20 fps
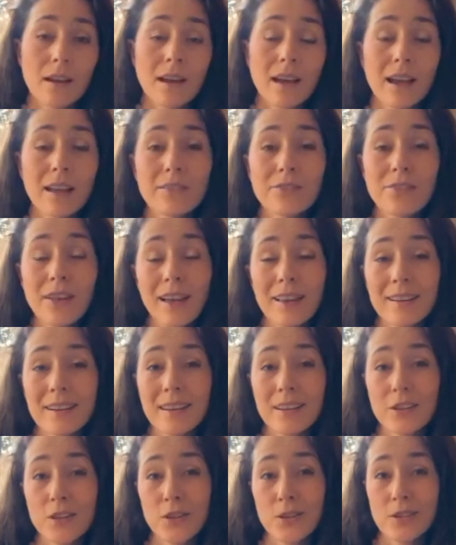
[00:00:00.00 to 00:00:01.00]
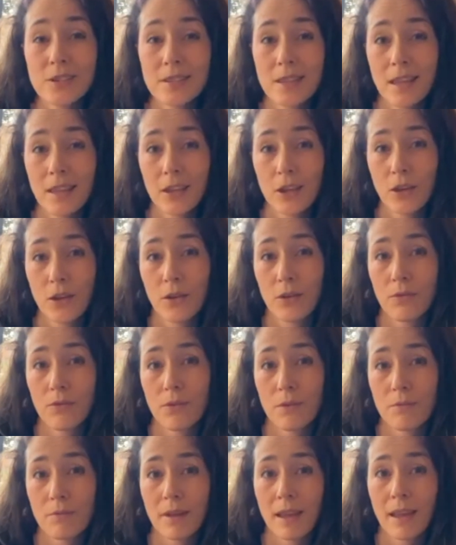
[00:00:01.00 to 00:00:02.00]
And finally, a huge thank you
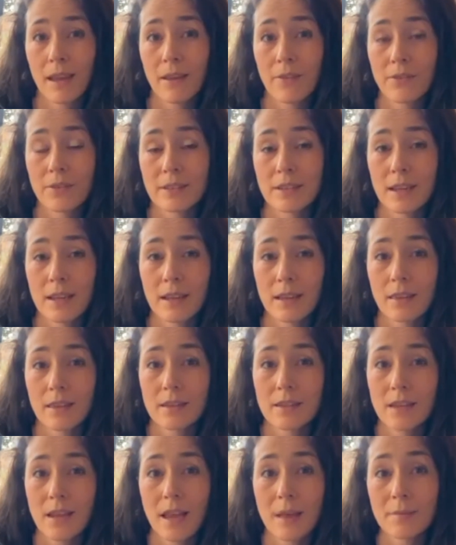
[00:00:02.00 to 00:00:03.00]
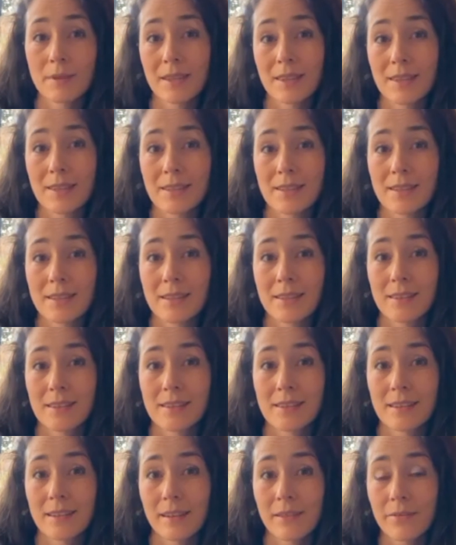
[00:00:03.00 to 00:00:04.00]
from me for taking the time to listen to
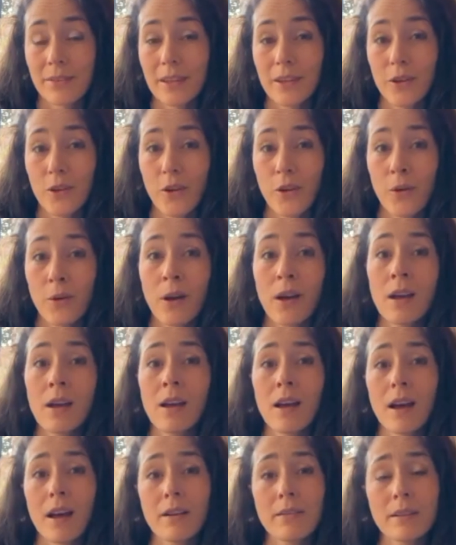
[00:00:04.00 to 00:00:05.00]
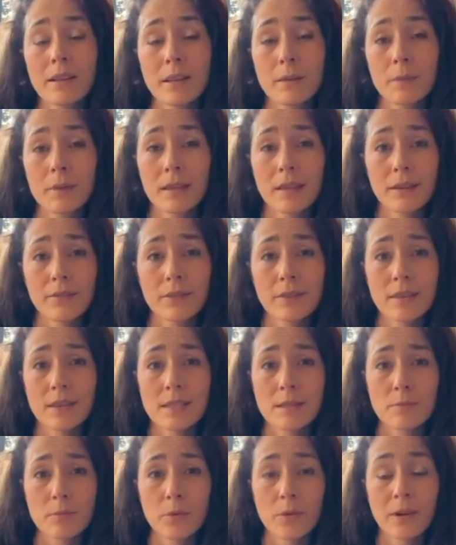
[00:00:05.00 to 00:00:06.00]
this little video. I really believe in
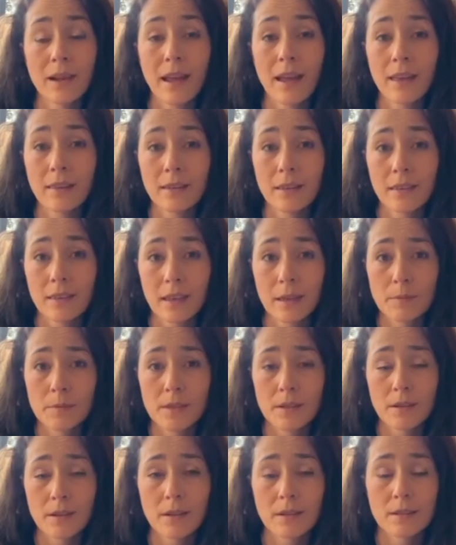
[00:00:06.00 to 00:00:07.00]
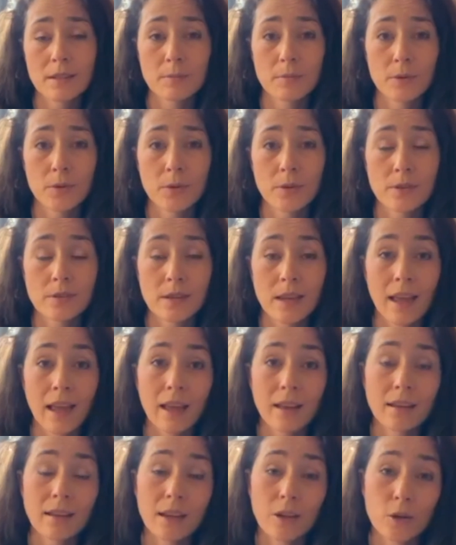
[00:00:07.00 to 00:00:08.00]
this book and the themes that it explores,
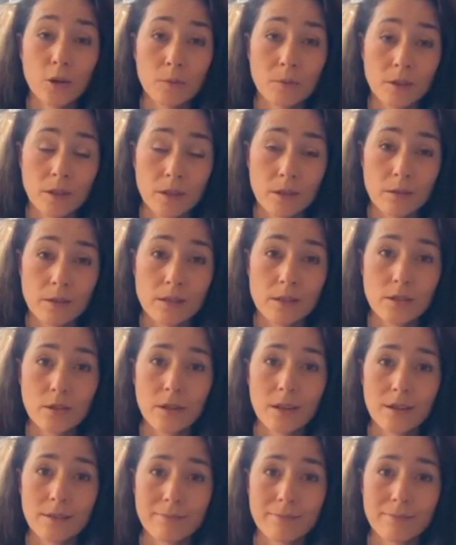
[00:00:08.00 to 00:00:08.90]
and I hope that you enjoy